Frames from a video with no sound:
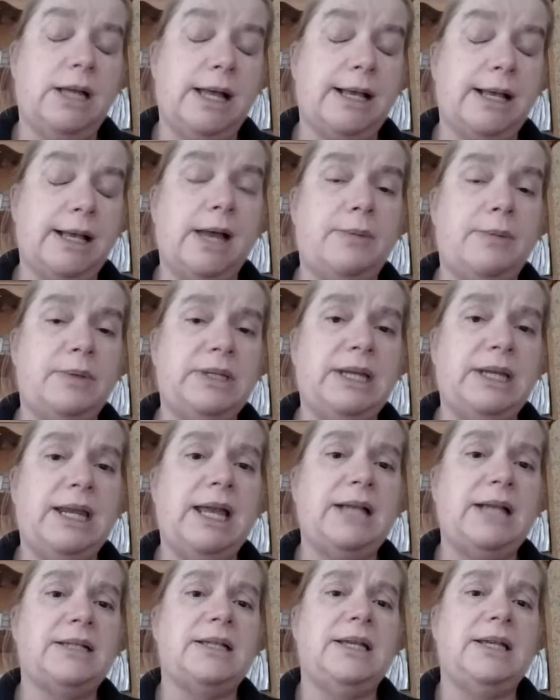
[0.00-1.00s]
carbon
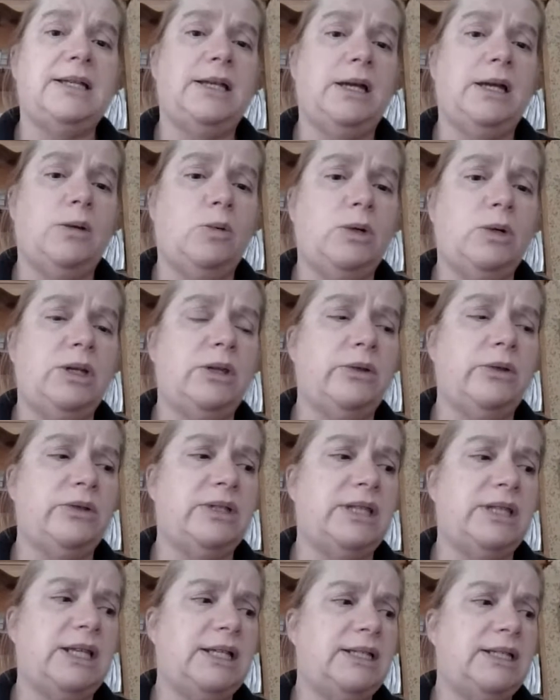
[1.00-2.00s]
dioxide are one of those
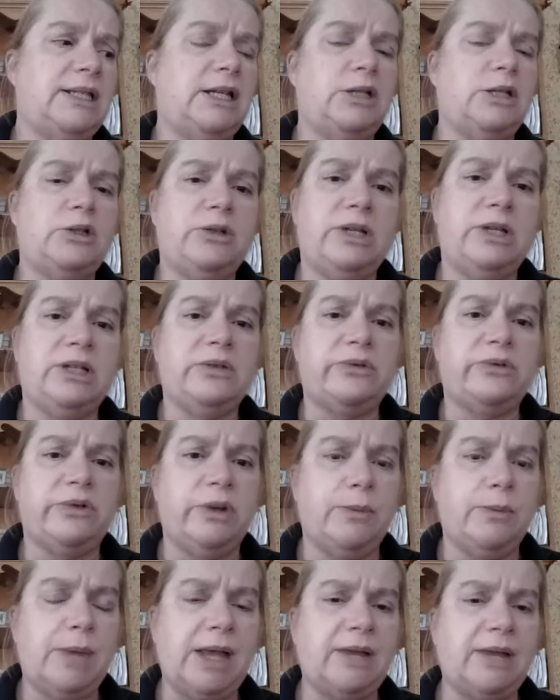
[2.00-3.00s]
things that are
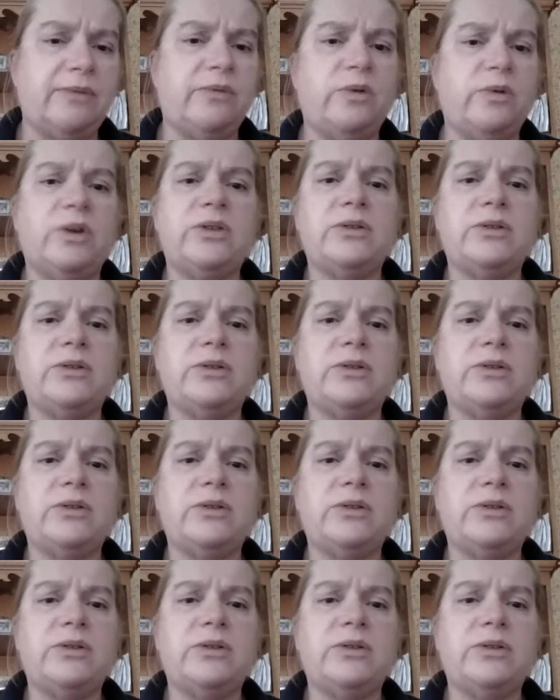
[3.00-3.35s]
transferring back and forth.